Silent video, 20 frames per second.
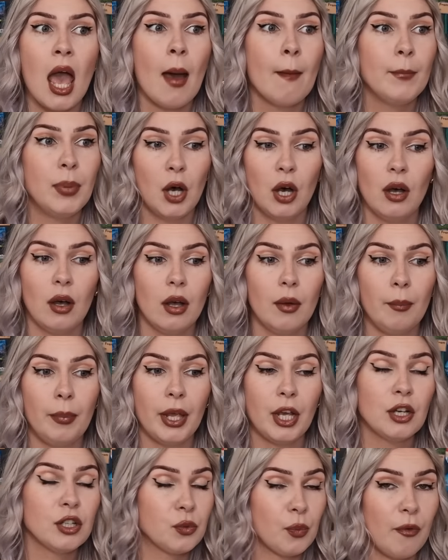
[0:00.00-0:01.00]
But
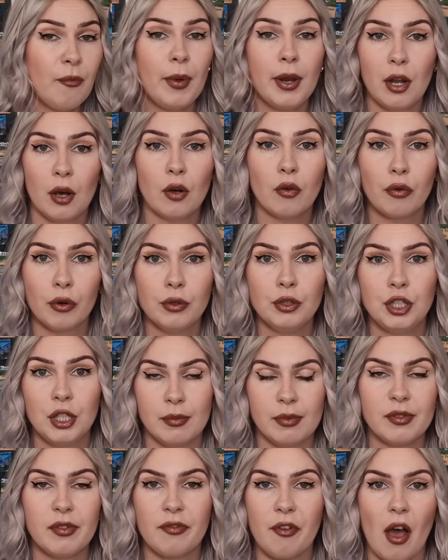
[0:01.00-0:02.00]
because we've been on cruise
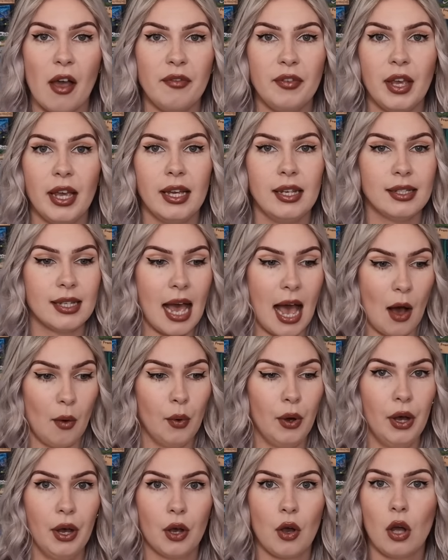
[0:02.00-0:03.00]
ships for 5 years,
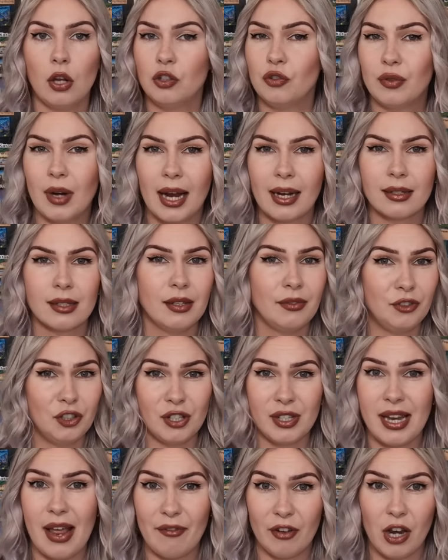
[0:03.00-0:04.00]
our contracts have
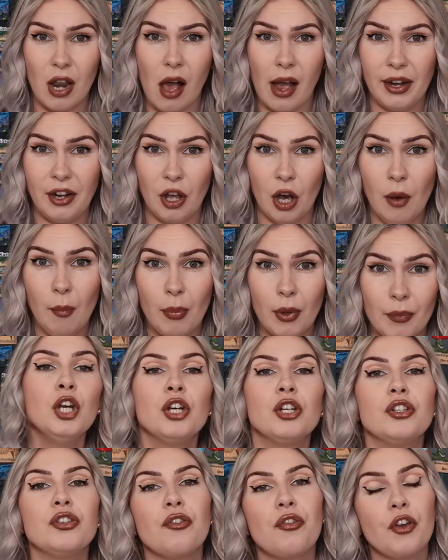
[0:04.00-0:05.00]
just never lined up.
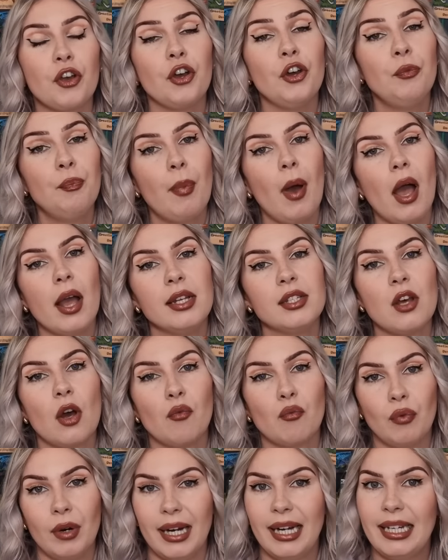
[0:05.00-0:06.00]
So the goodbyes are
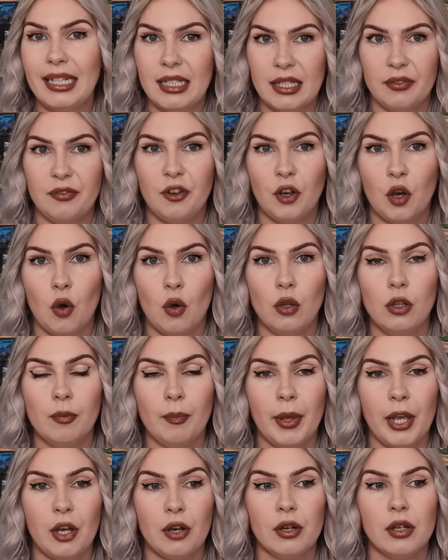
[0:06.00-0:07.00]
really difficult,
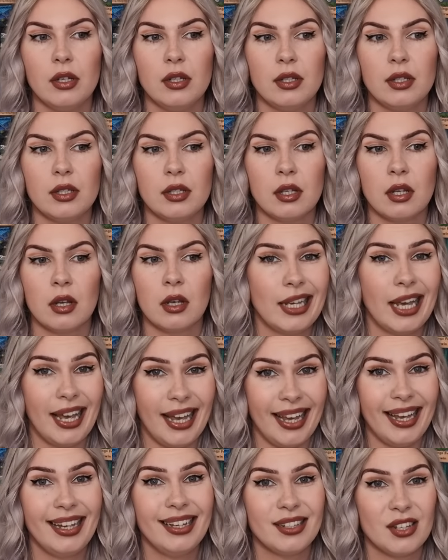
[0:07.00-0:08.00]
because it
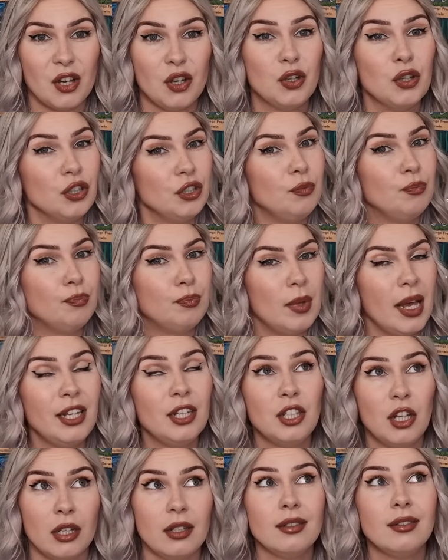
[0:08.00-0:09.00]
is a good,
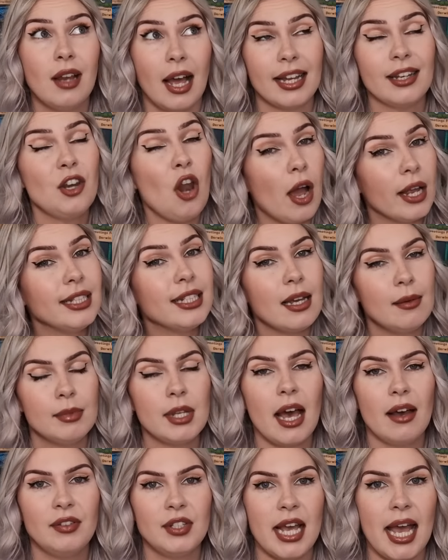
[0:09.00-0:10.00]
like 9 times
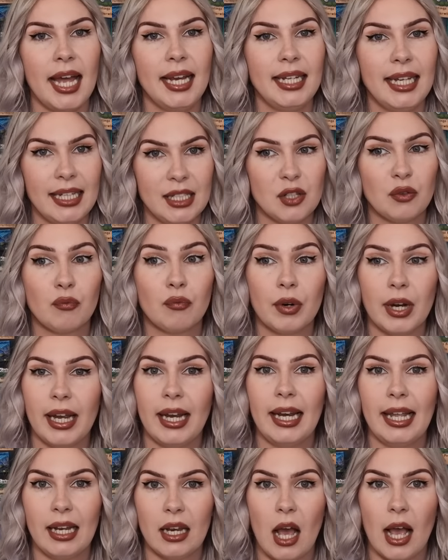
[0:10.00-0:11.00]
out of 10, it is a
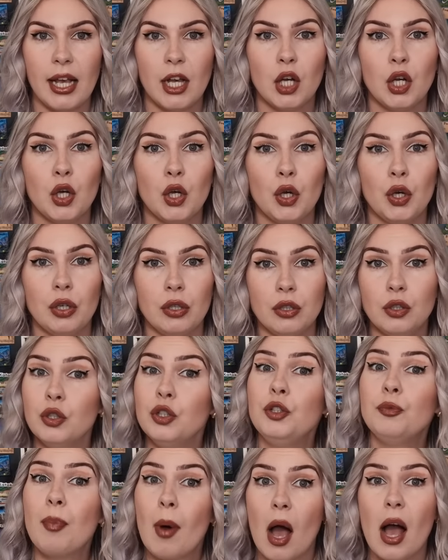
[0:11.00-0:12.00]
really like
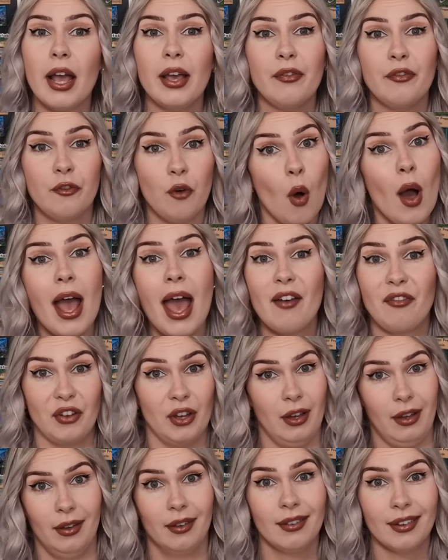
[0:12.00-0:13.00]
goodbye forever.